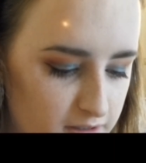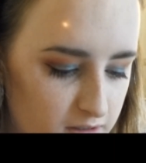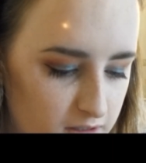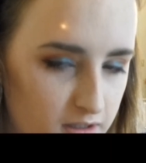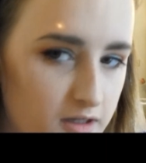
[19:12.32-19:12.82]

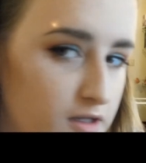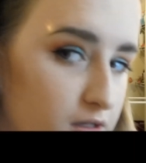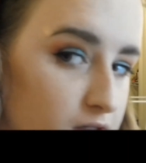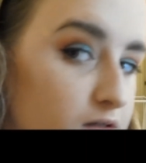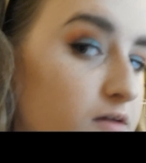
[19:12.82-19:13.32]

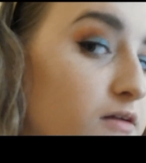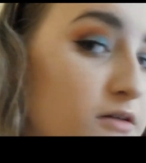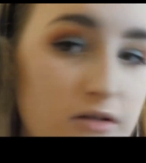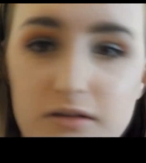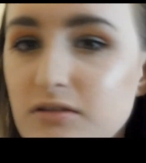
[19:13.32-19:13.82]
And you
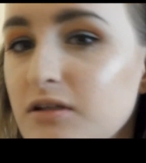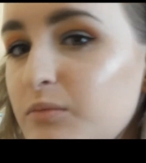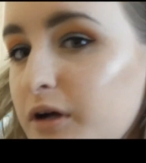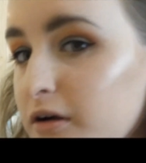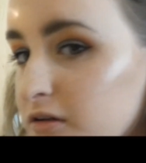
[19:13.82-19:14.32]
can see it
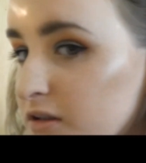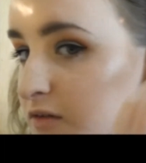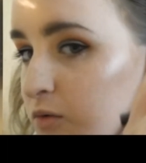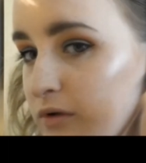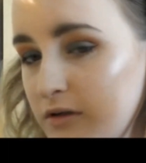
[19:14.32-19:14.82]
better because I have
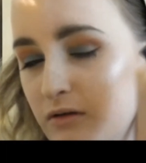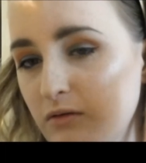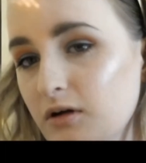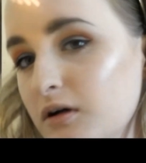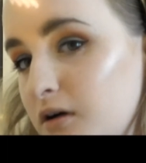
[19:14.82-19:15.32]
a window
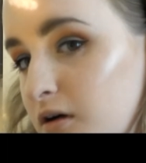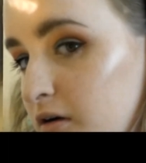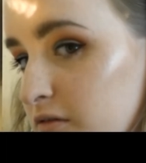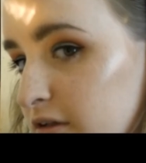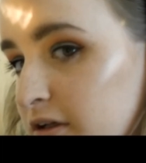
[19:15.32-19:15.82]

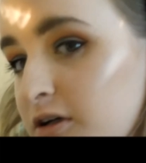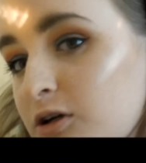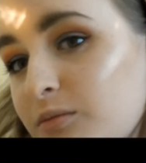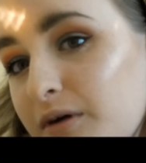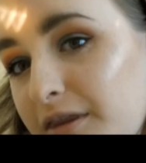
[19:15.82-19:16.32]
over here.
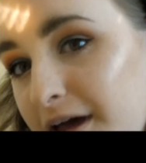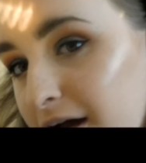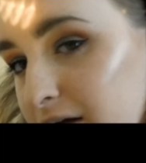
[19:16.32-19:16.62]
But that